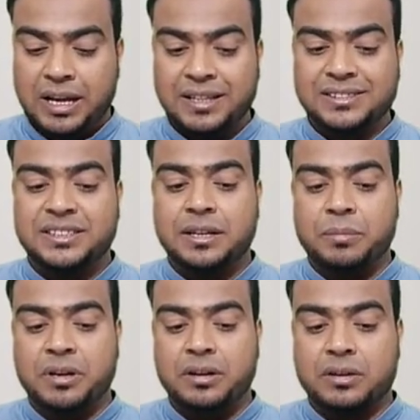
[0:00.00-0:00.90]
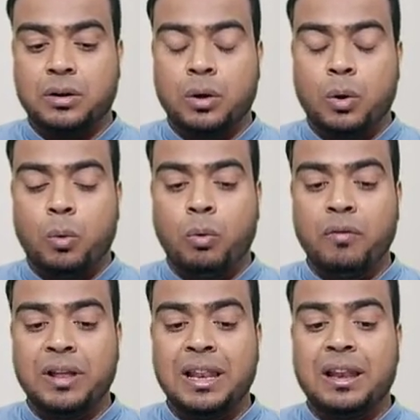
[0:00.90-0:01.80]
In this determinant,
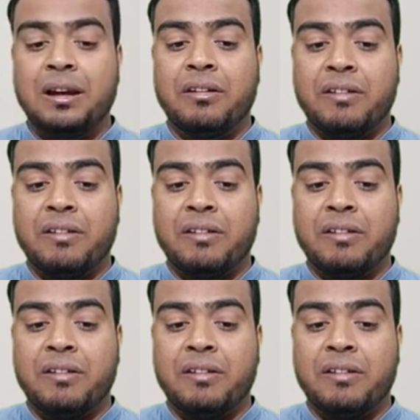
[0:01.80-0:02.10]
we will